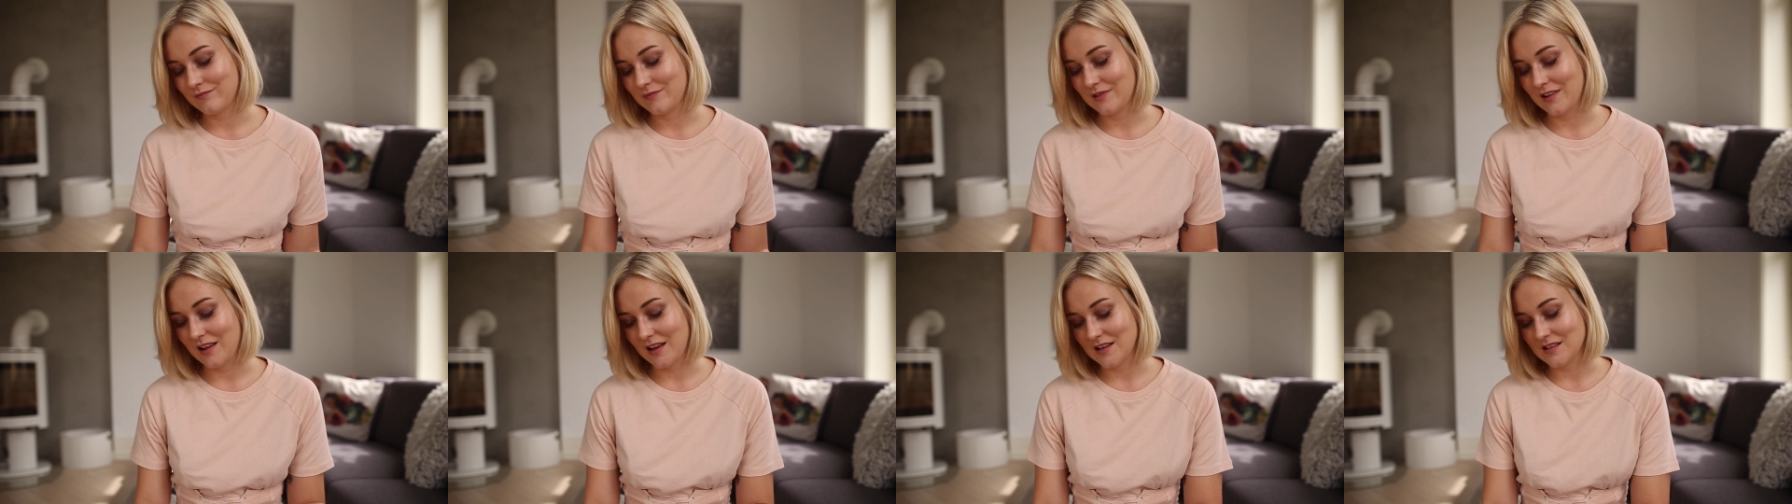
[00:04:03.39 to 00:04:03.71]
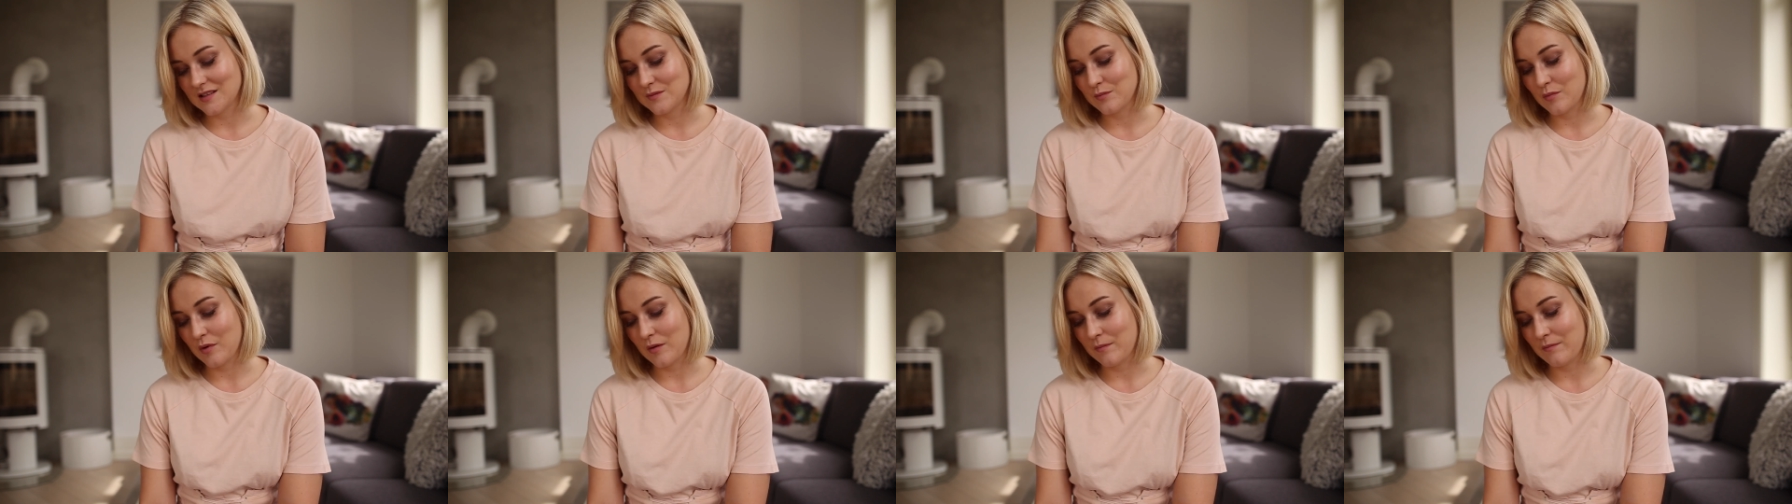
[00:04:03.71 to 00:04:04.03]

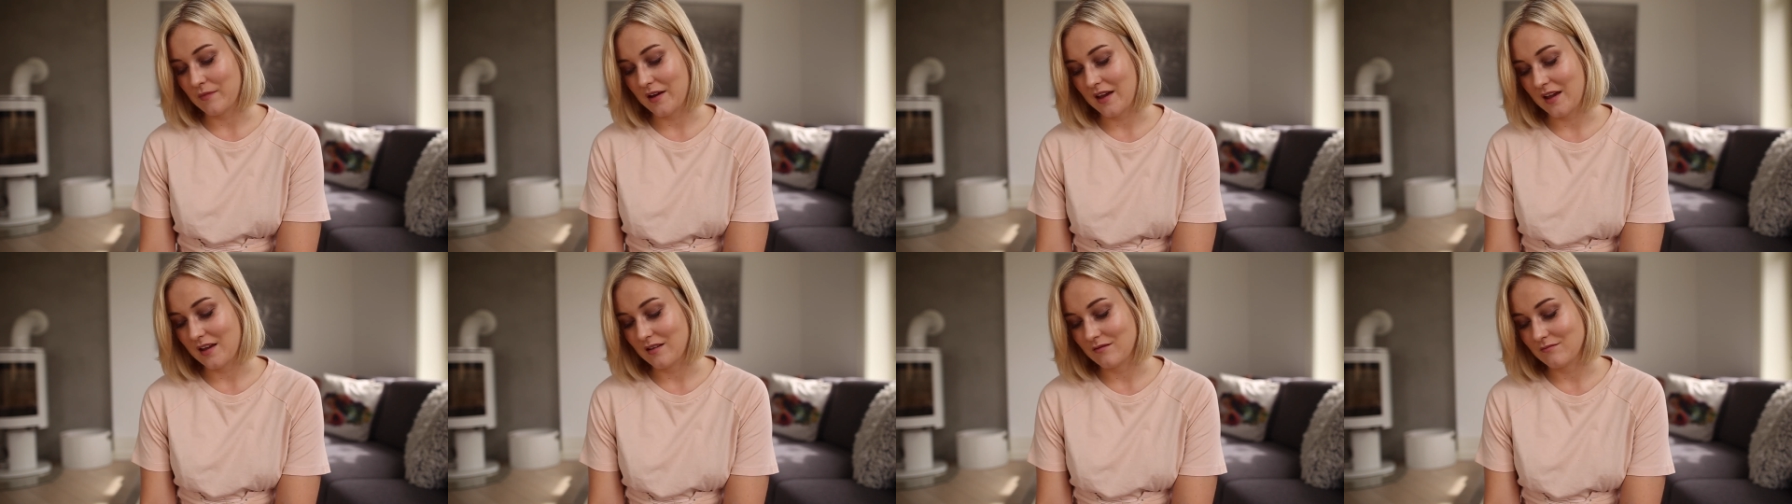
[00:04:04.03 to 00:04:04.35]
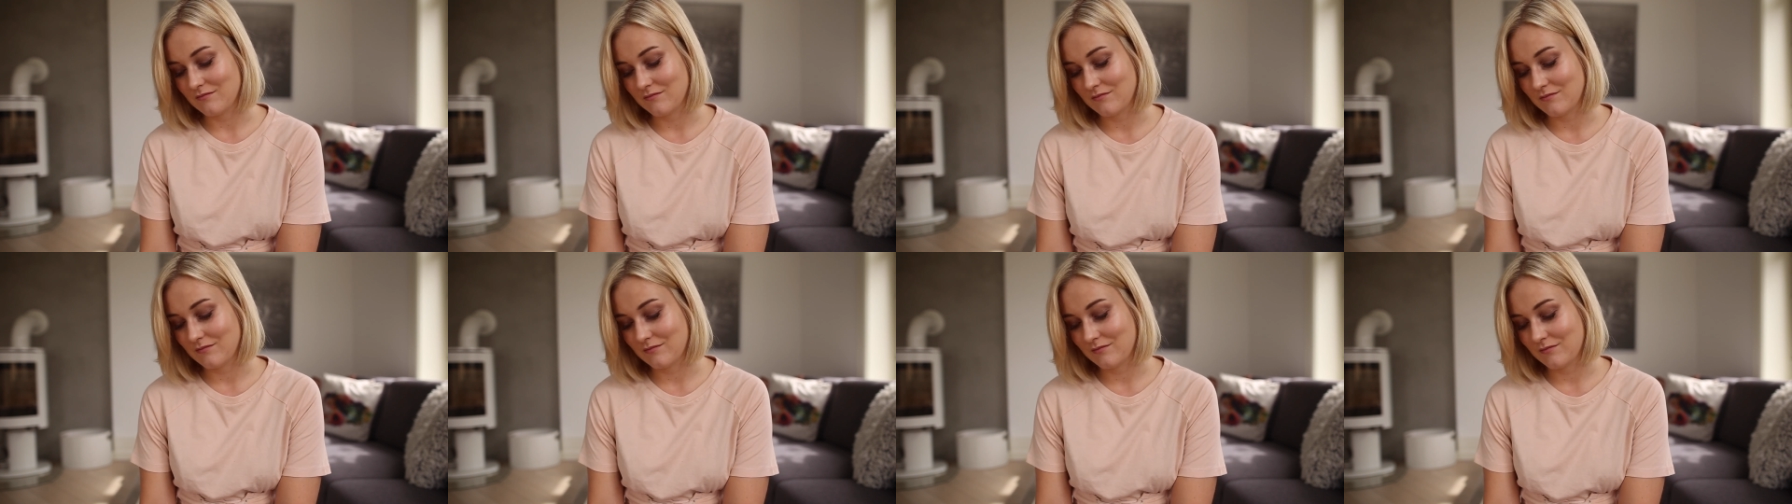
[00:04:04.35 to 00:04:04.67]
last bought my,
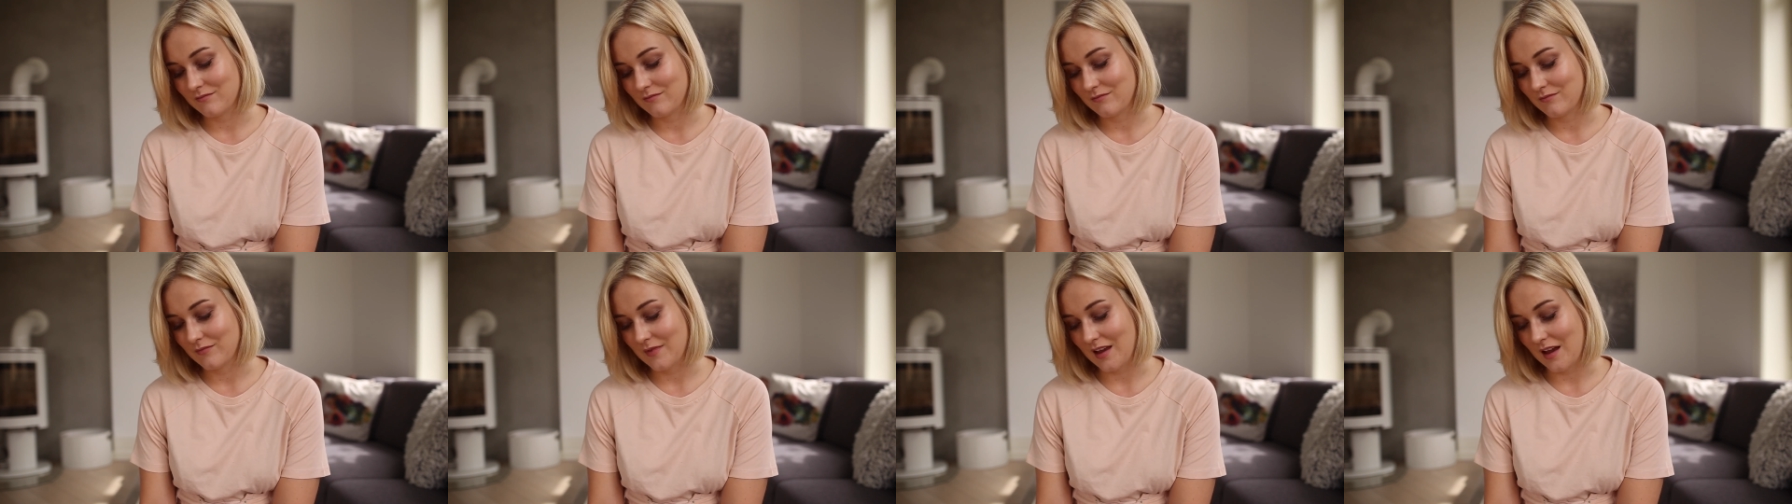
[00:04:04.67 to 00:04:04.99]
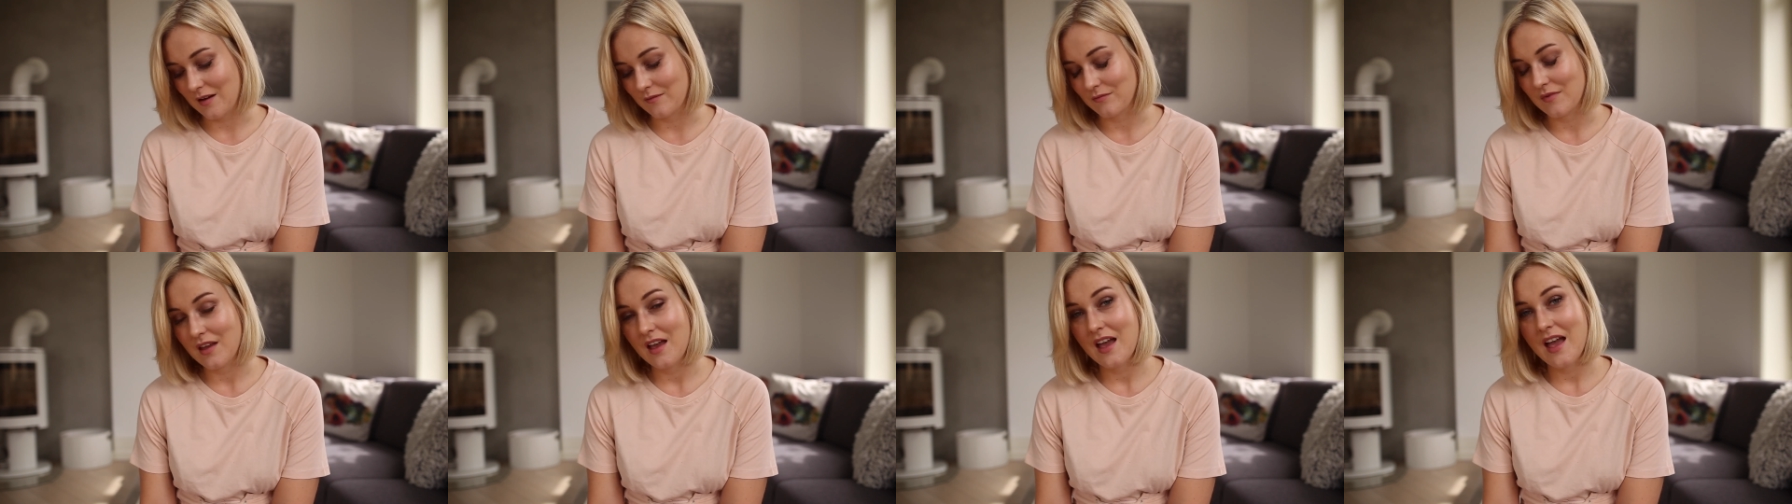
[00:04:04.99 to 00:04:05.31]
yeah,
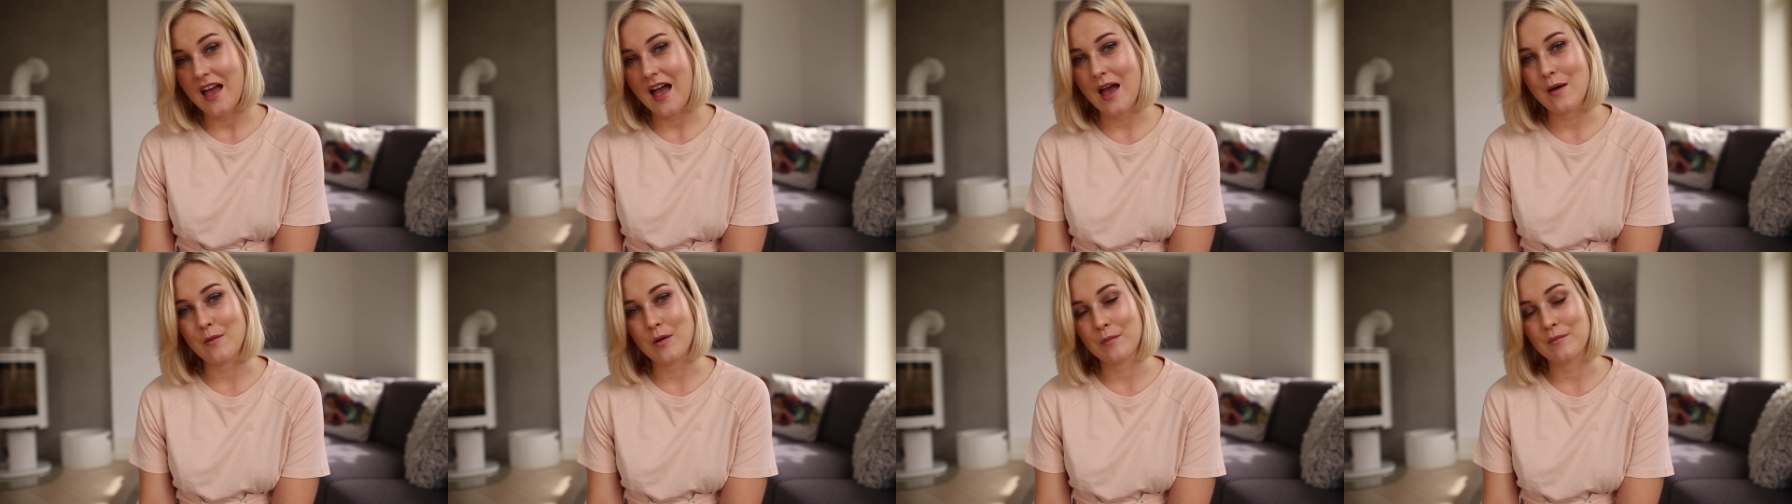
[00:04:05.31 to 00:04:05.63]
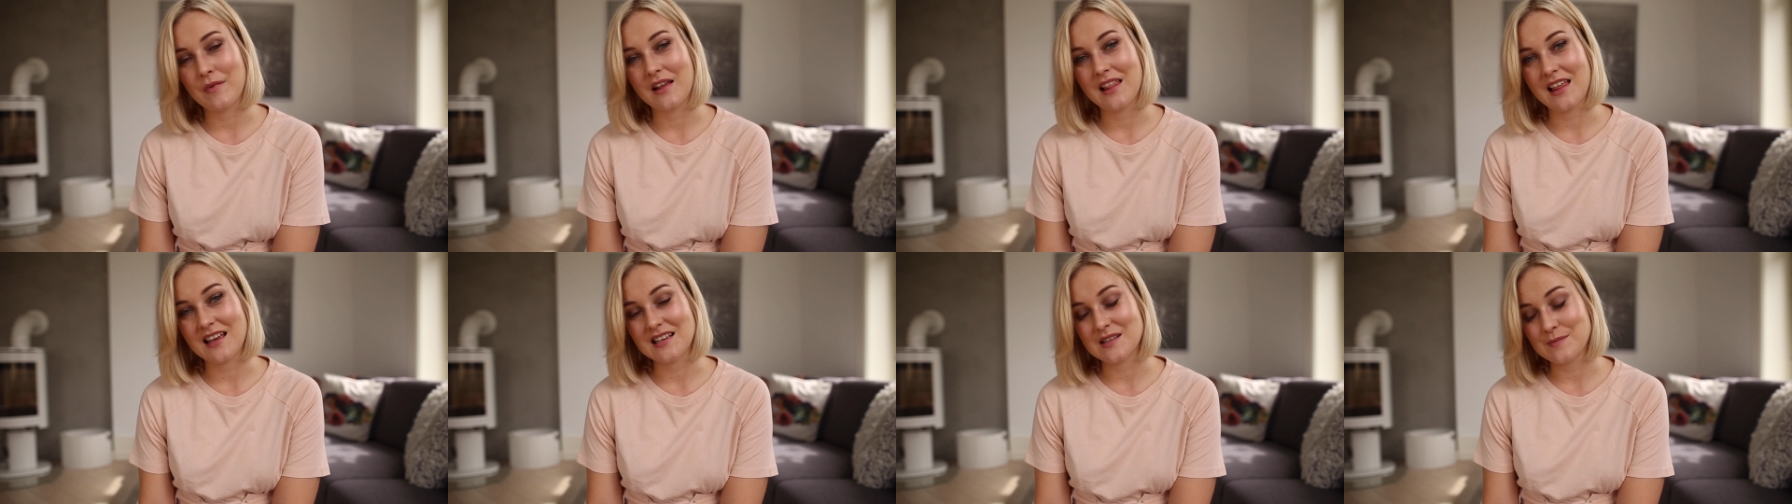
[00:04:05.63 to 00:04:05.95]
I bought
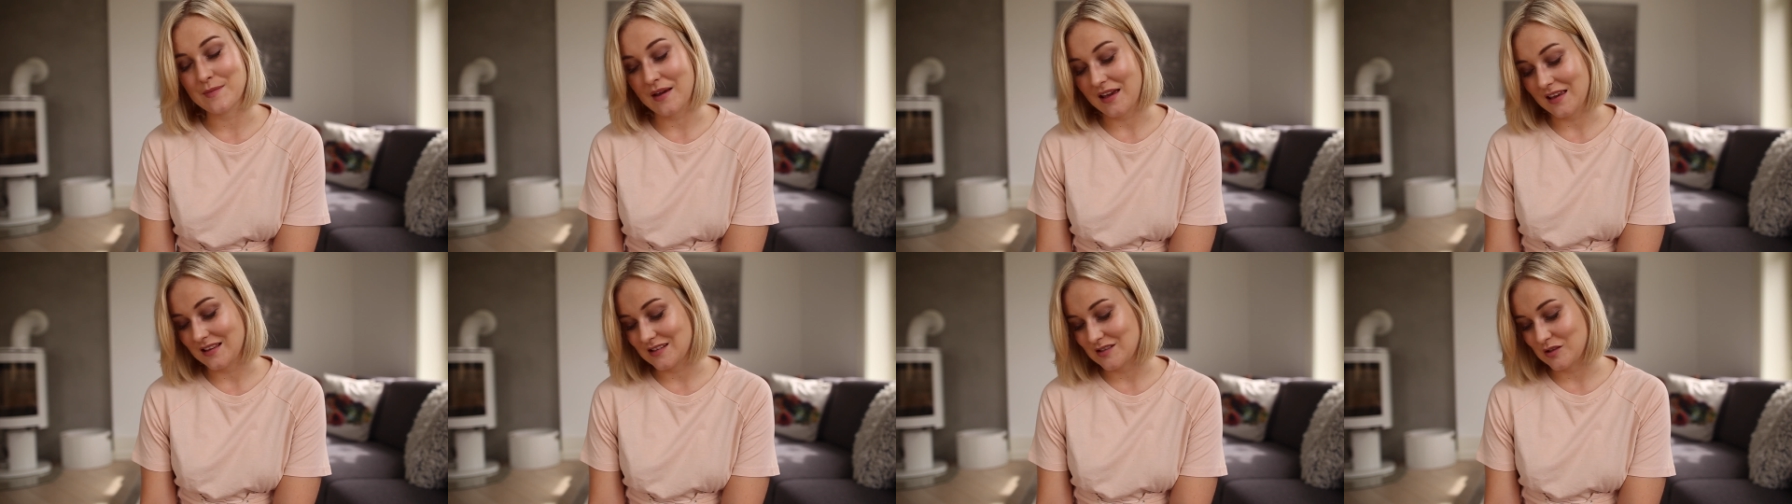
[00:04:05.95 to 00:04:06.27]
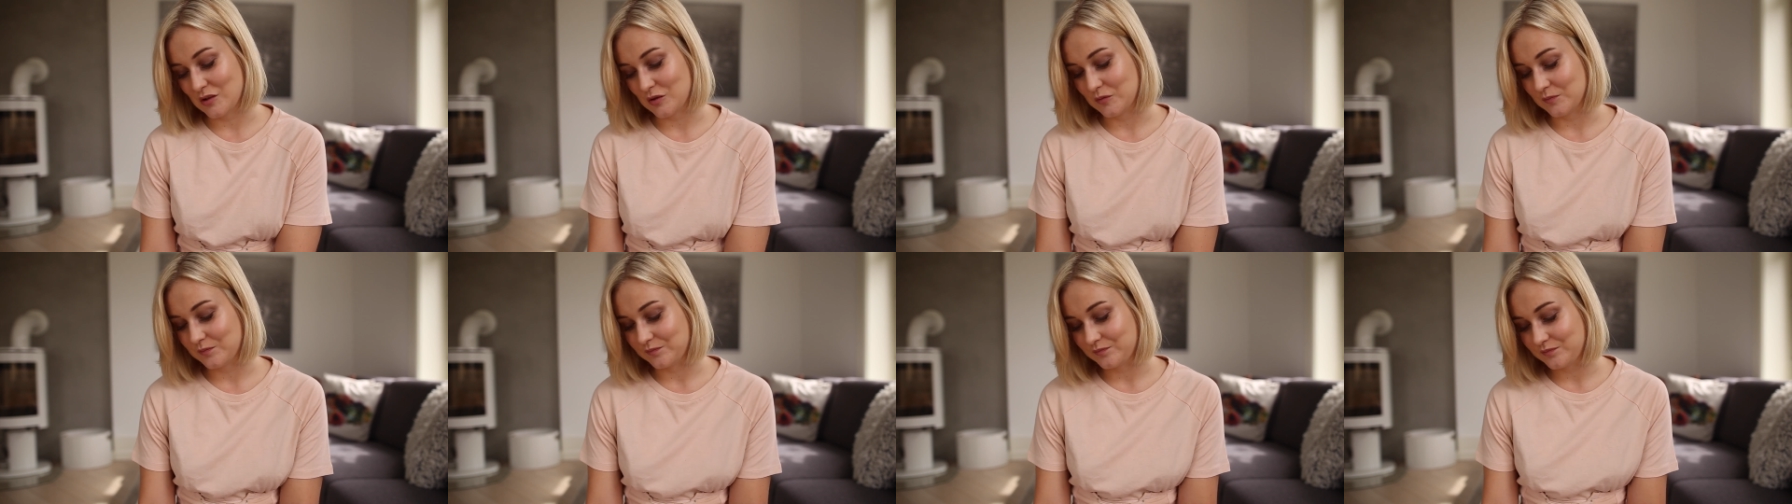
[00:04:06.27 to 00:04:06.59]
my last bag.
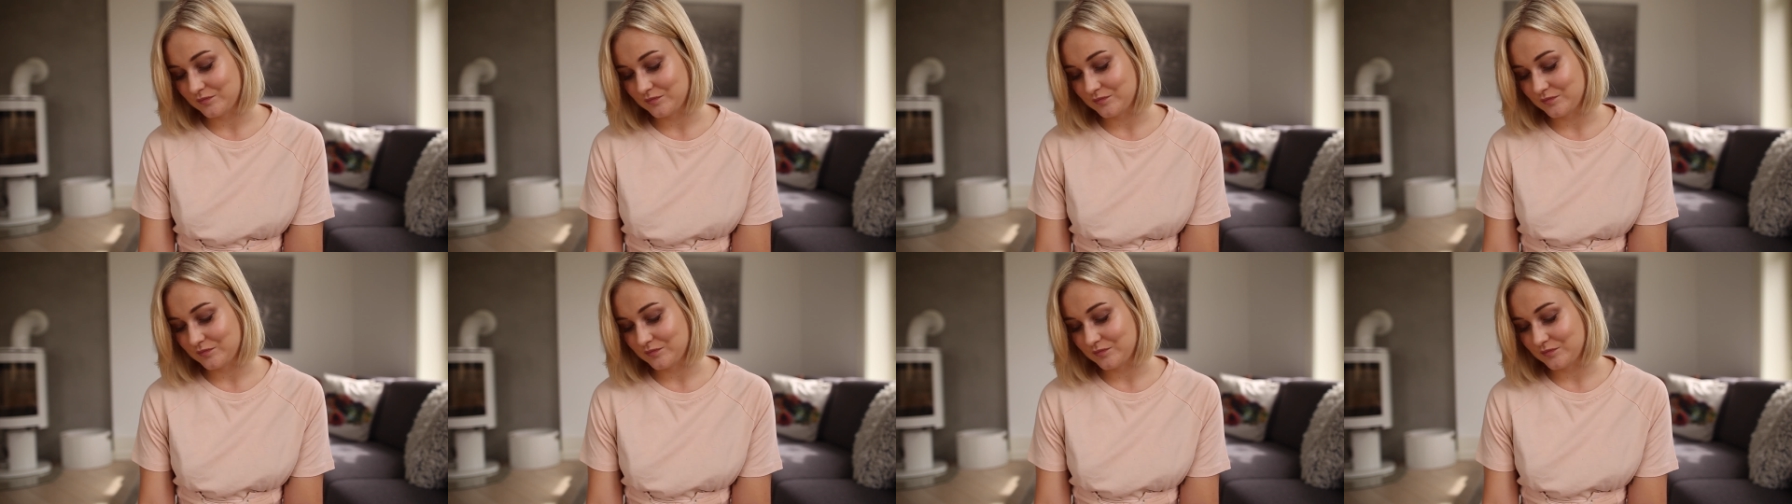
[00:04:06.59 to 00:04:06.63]
So,